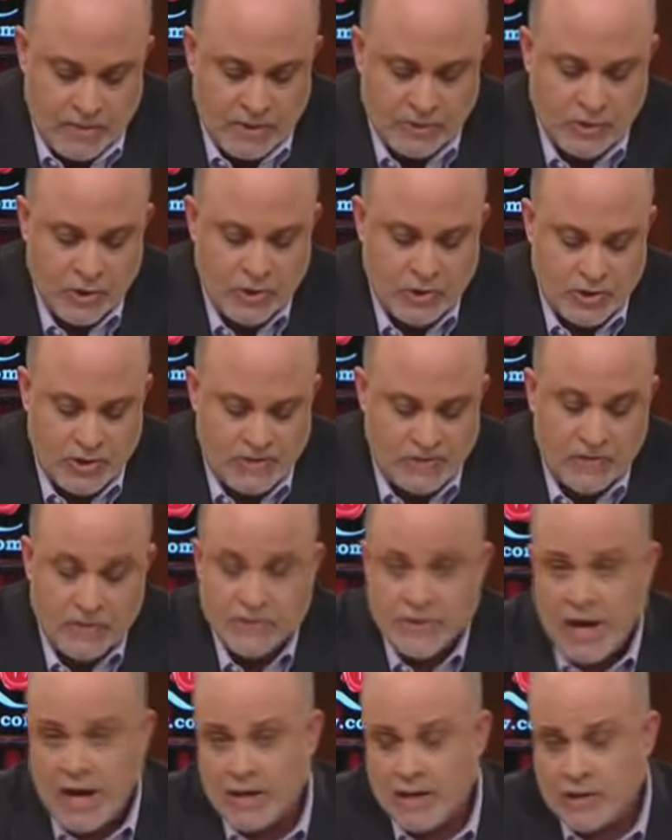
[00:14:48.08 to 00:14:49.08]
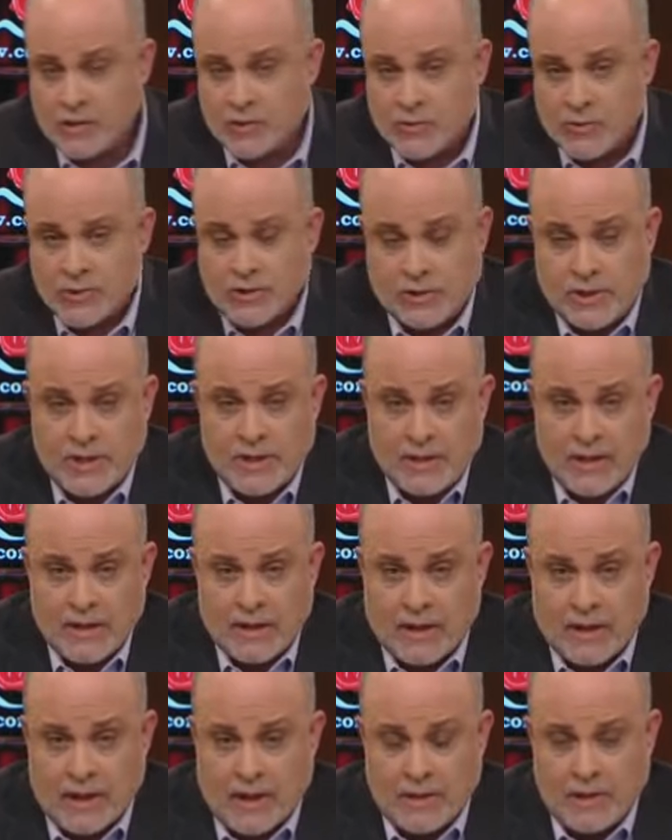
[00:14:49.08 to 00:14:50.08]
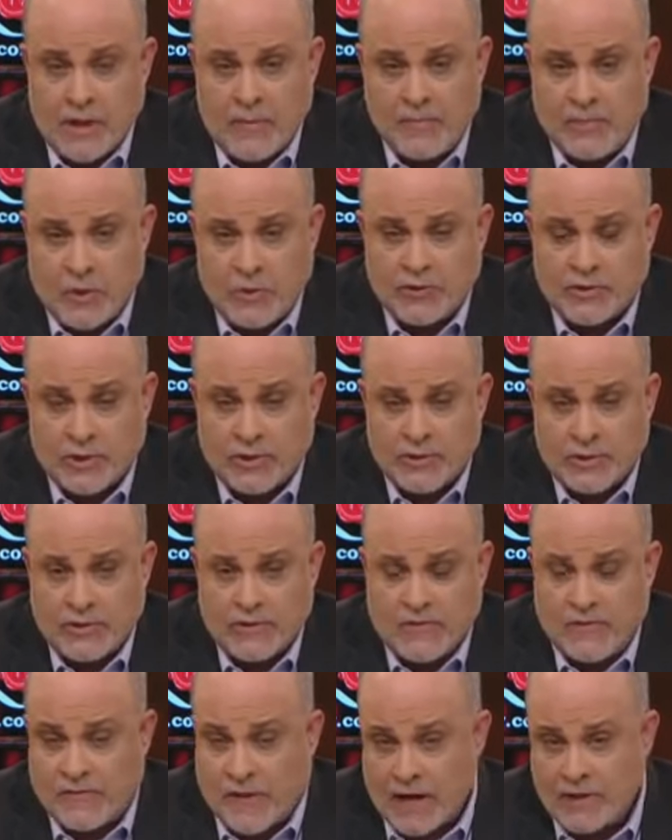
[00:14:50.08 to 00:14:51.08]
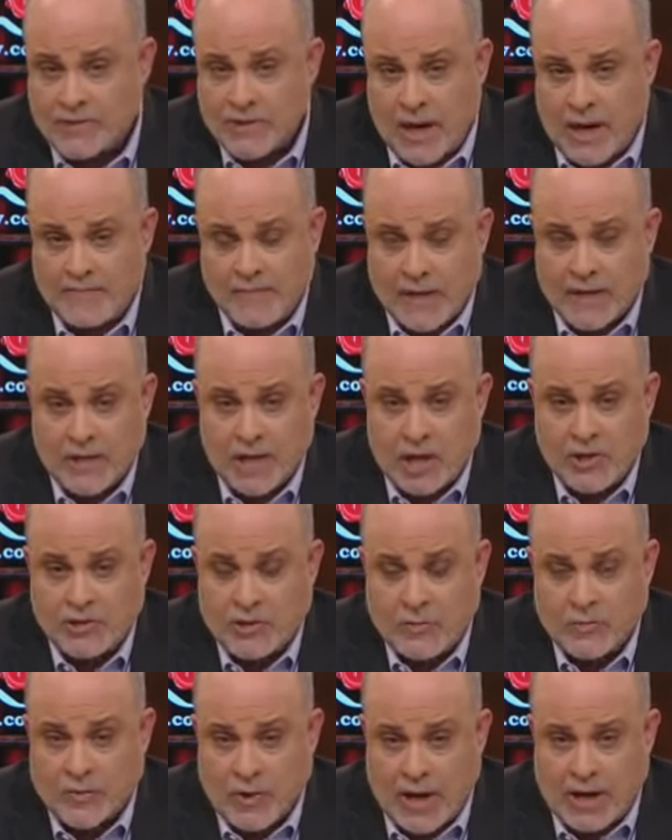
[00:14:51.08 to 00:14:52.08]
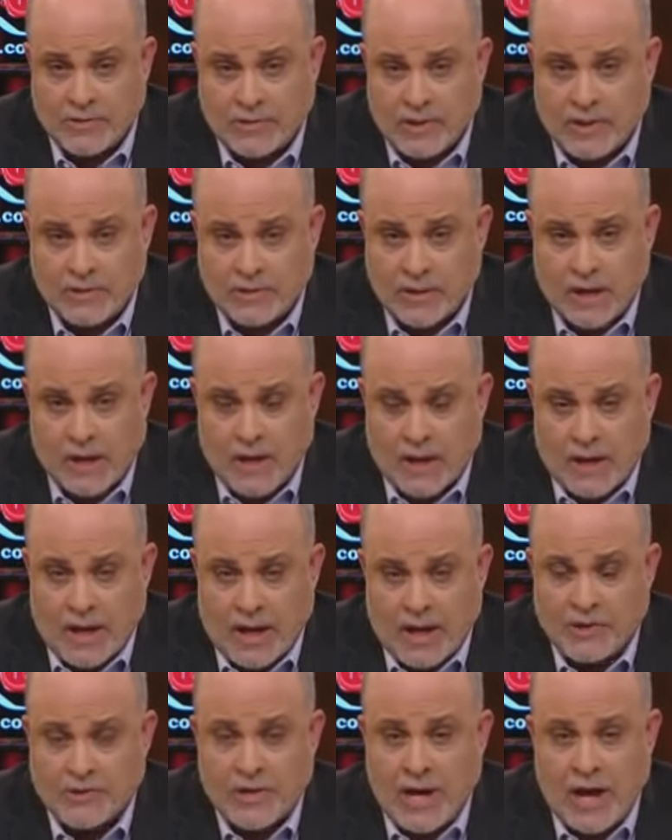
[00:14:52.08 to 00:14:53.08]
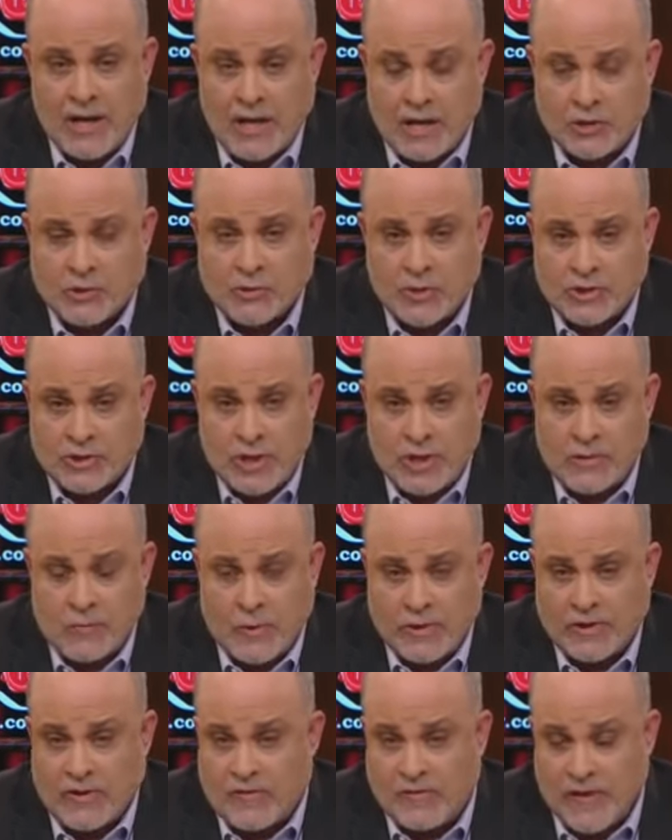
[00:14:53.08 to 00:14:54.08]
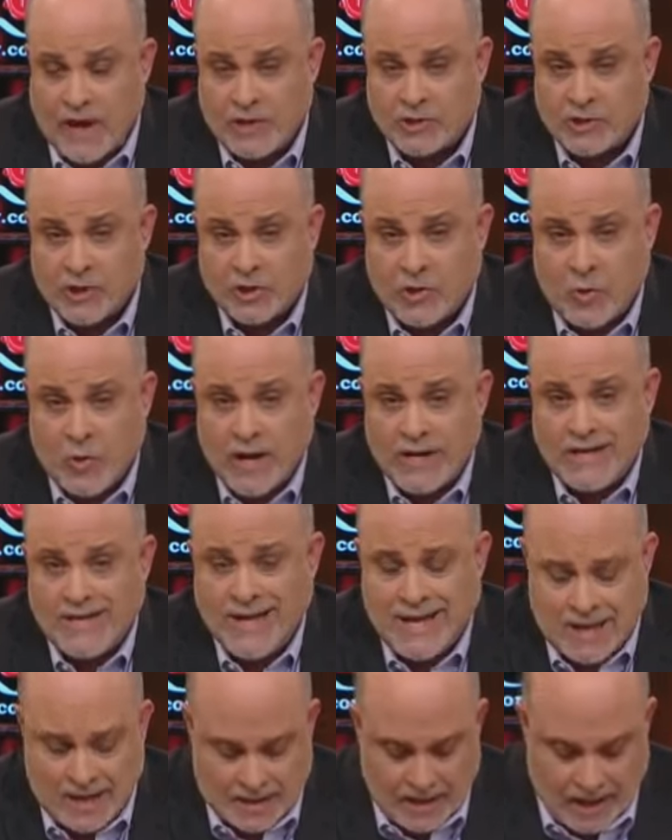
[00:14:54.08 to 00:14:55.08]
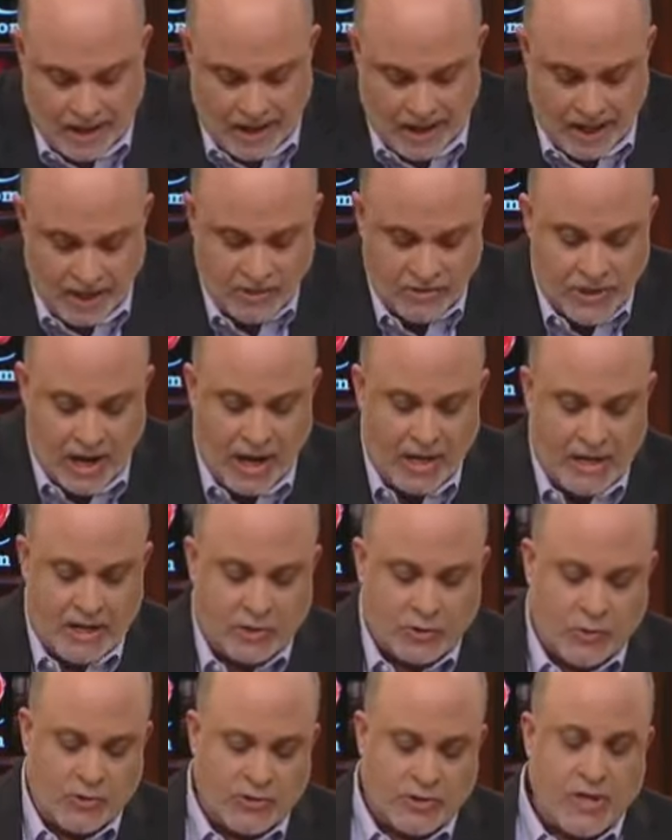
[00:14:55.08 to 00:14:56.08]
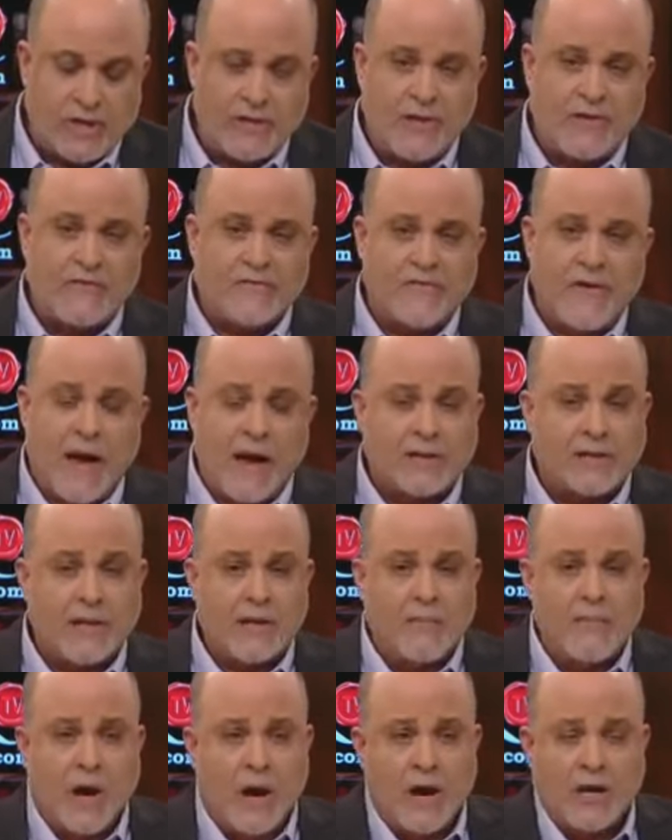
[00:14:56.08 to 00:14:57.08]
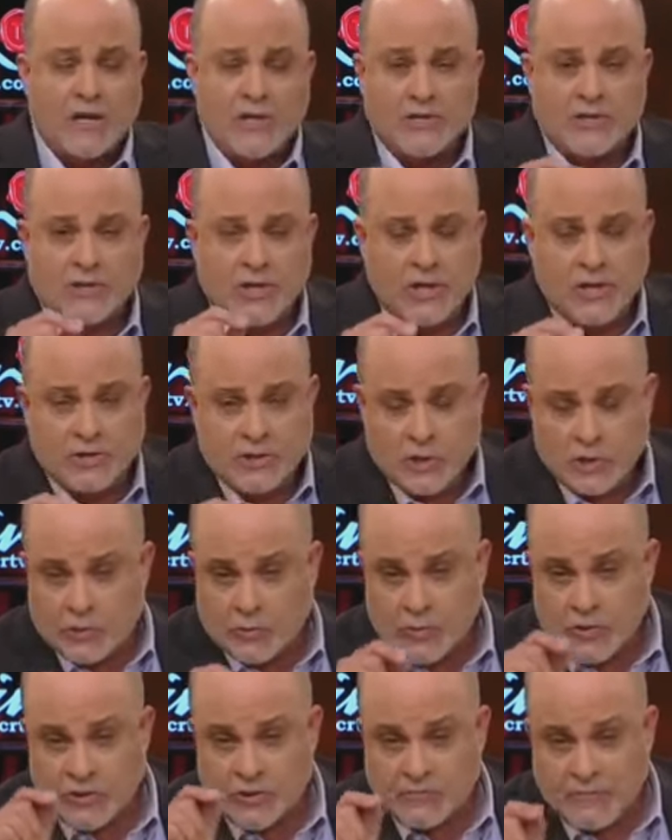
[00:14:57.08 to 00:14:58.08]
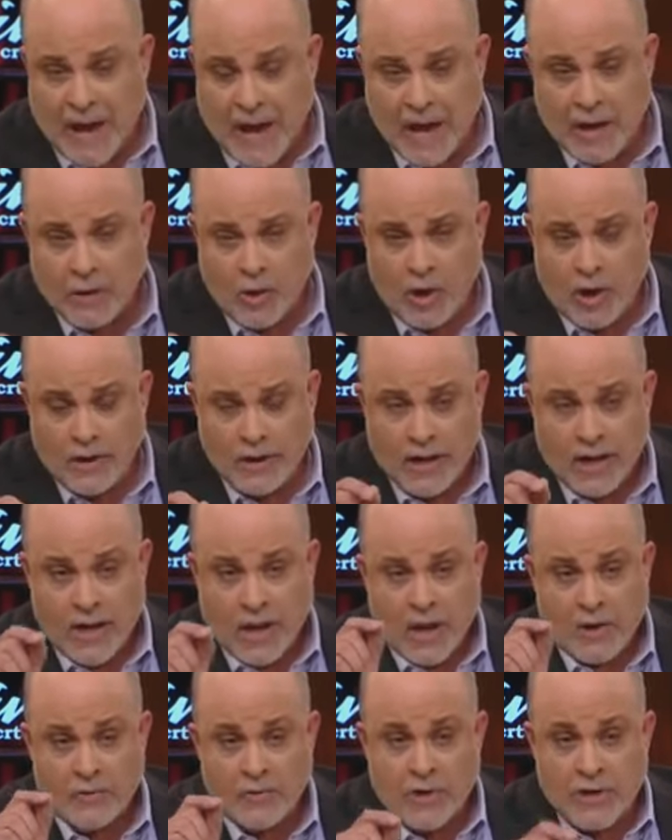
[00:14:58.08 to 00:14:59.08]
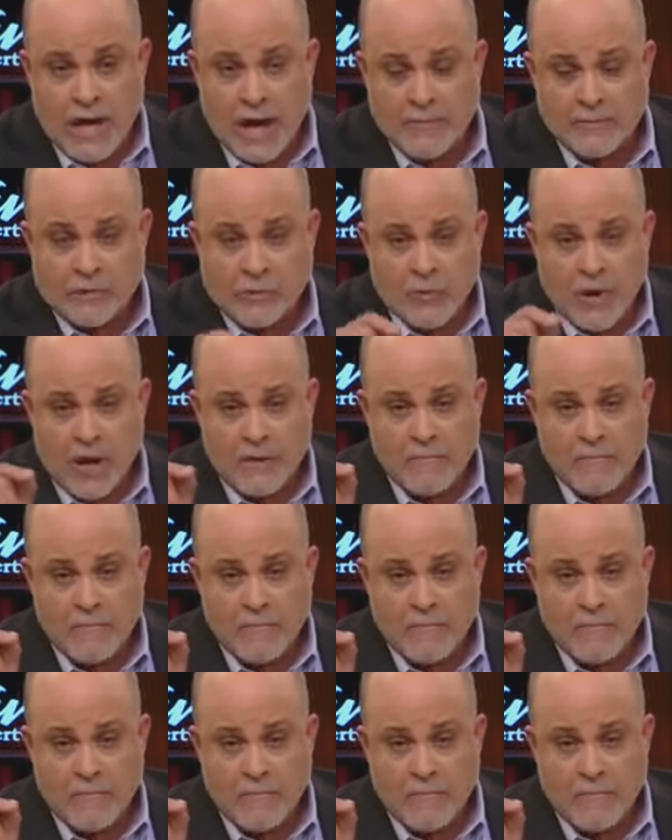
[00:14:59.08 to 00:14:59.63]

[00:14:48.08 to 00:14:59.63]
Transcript: Mr. Schiff is not interested in the abuses of the FISA application process. He's not interested in what the FISA court did. He's not interested in the fact that American citizens were spied on and their names were